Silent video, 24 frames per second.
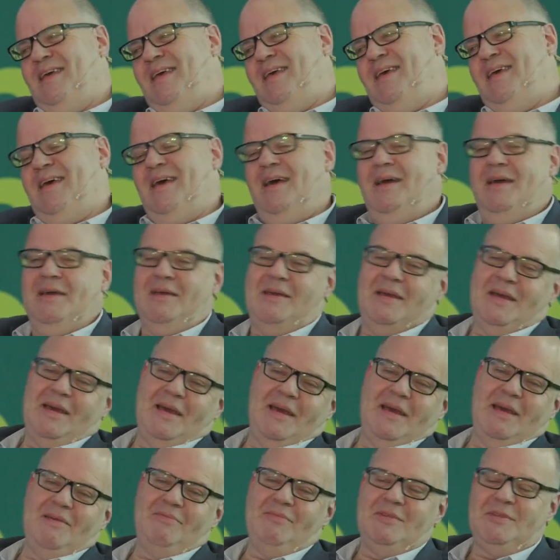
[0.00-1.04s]
yeah, I
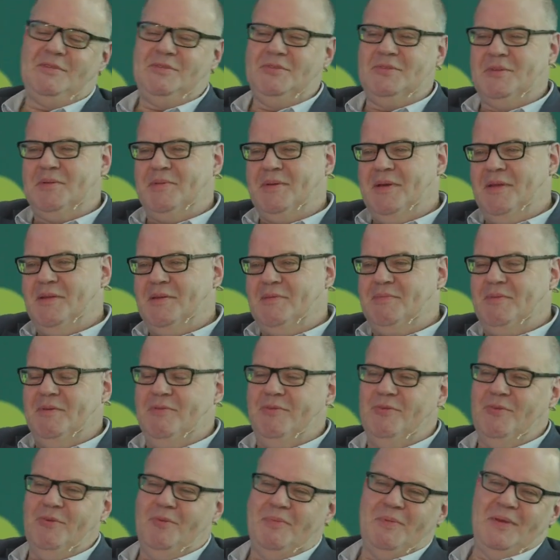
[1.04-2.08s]
haven't talked about this
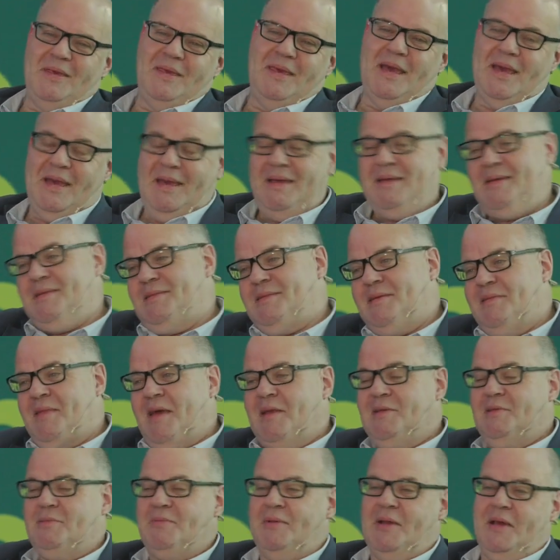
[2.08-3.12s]
before, but yeah, so
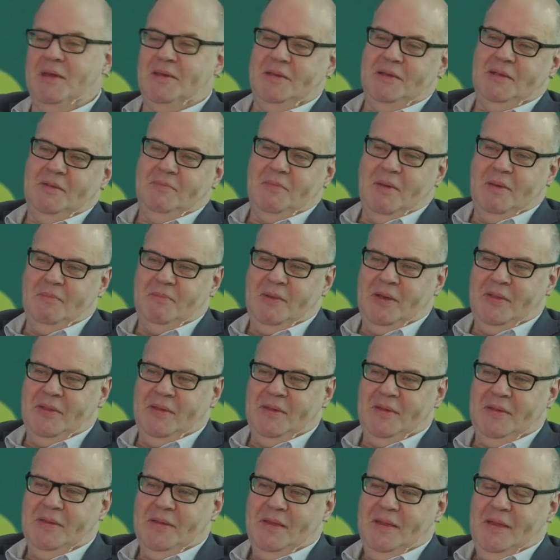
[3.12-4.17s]
that's when I killed my
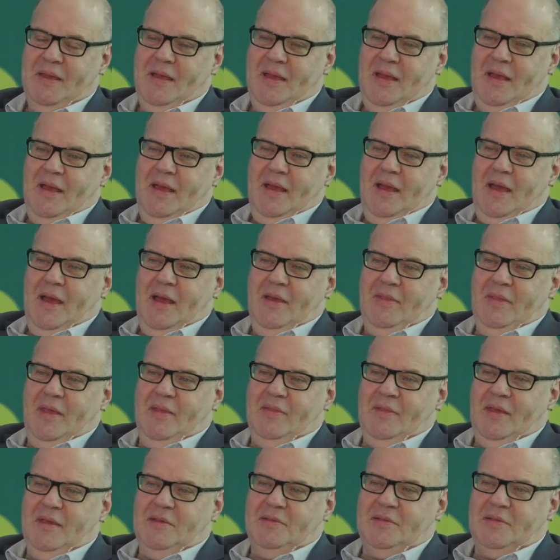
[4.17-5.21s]
mother. And
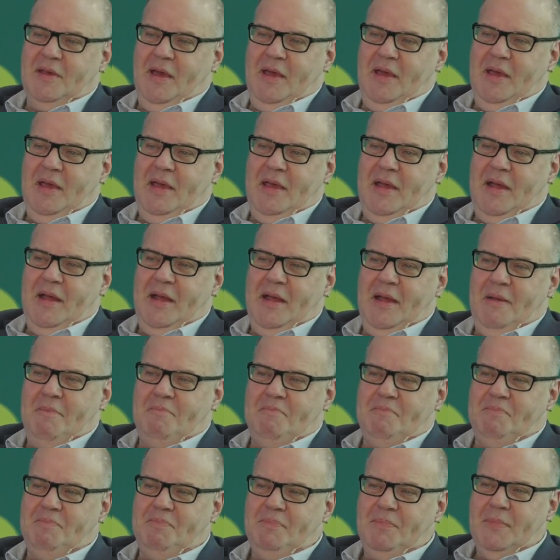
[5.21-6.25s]
then they say,
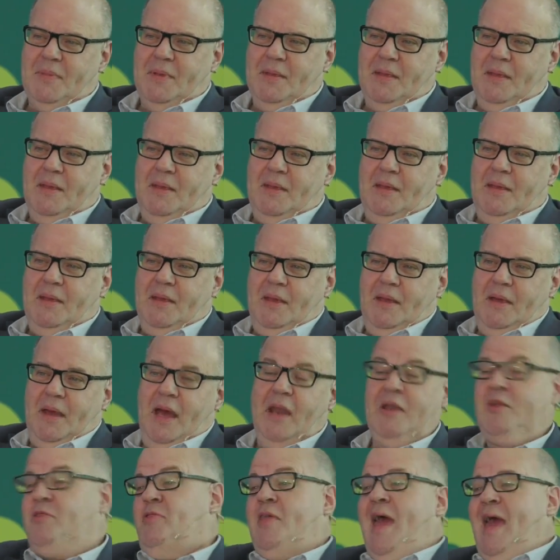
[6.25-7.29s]
and
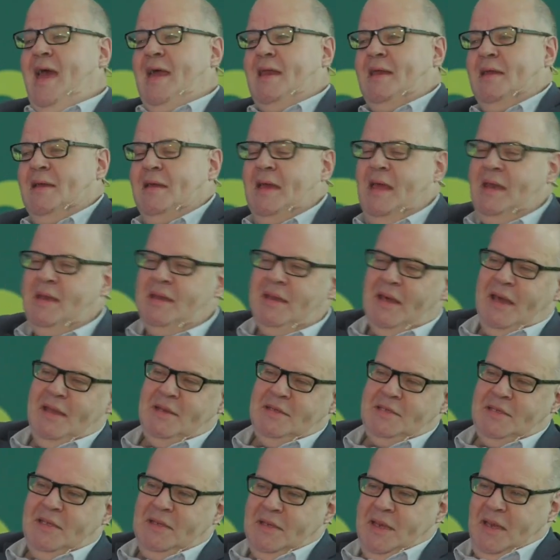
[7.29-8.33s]
then in
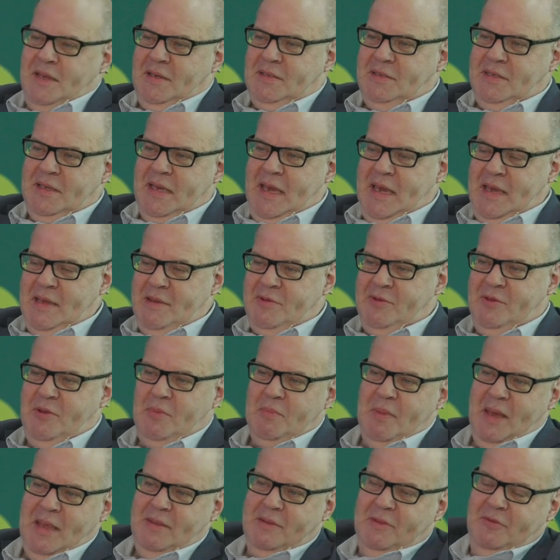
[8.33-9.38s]
1998, you
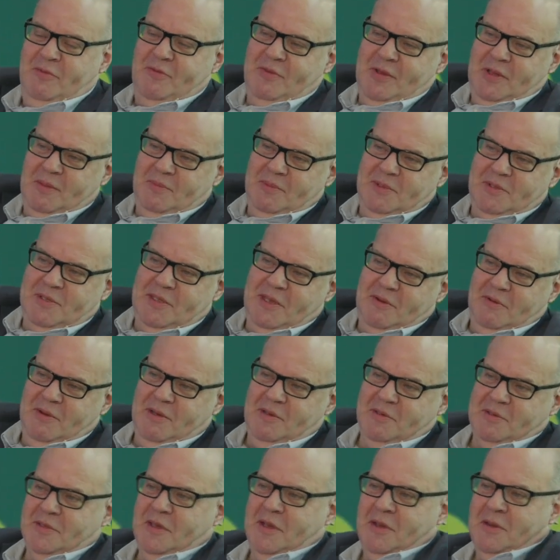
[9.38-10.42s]
made the film
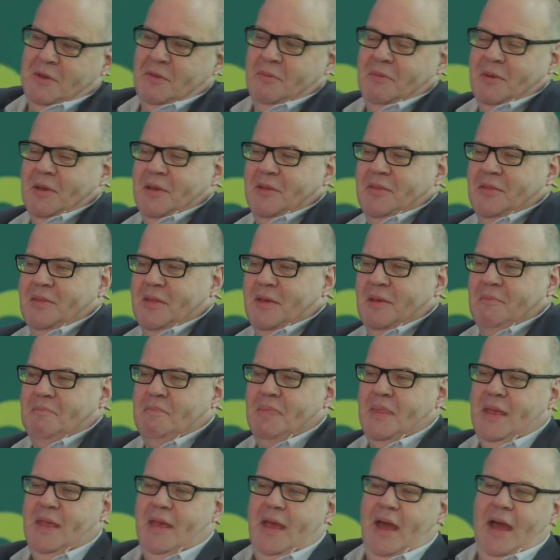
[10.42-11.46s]
so-and-so with,
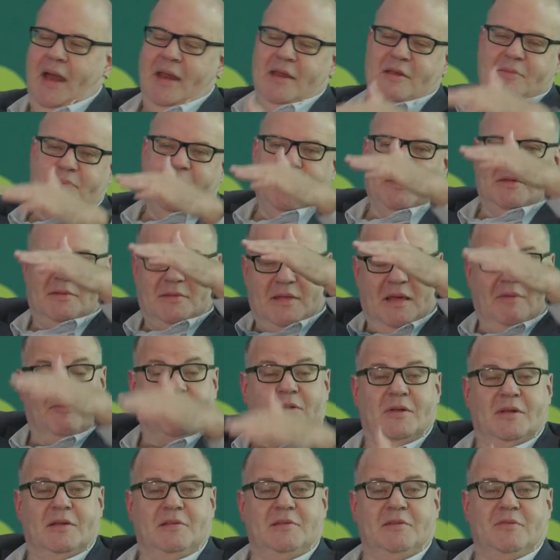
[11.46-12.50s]
and it's because they've
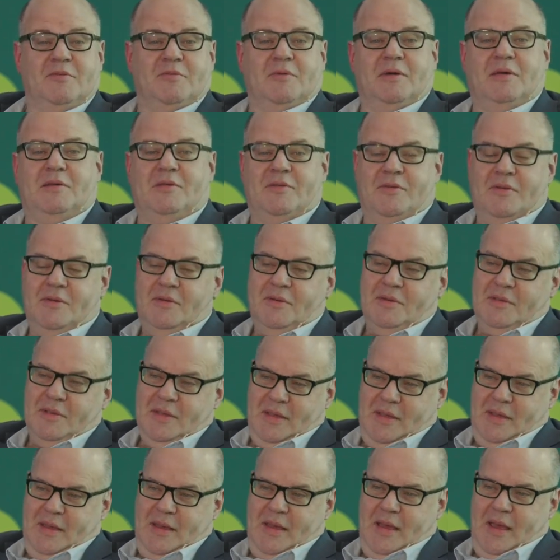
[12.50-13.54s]
got a list of questions.
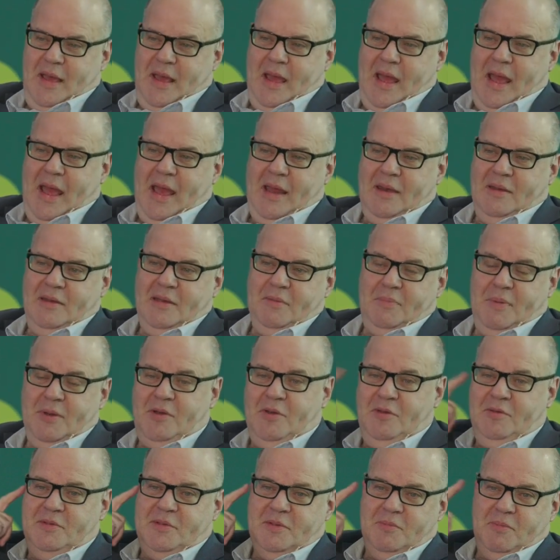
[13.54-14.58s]
And a
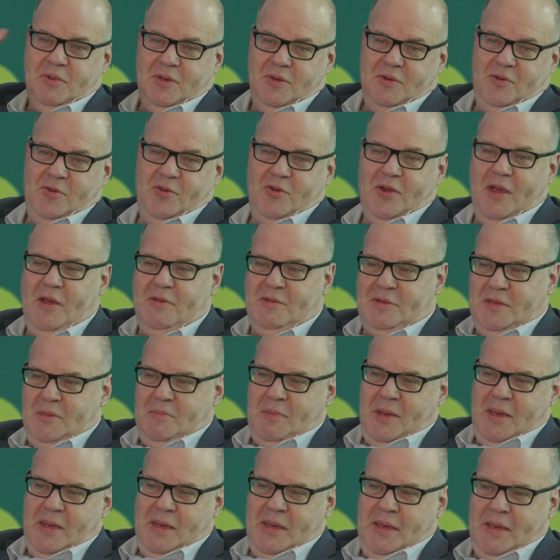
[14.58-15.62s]
producer once shouted in
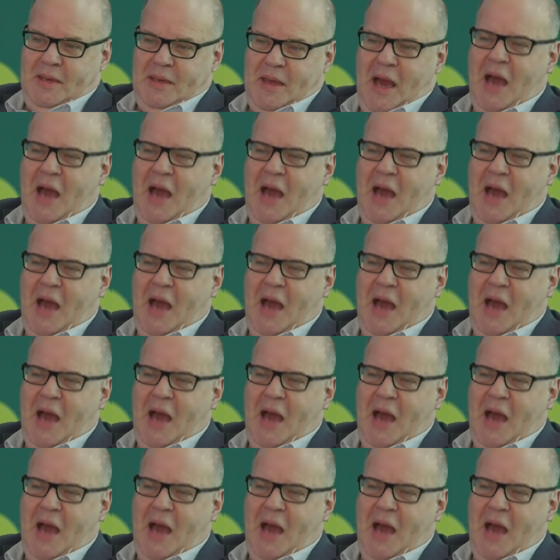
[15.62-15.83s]
my ear,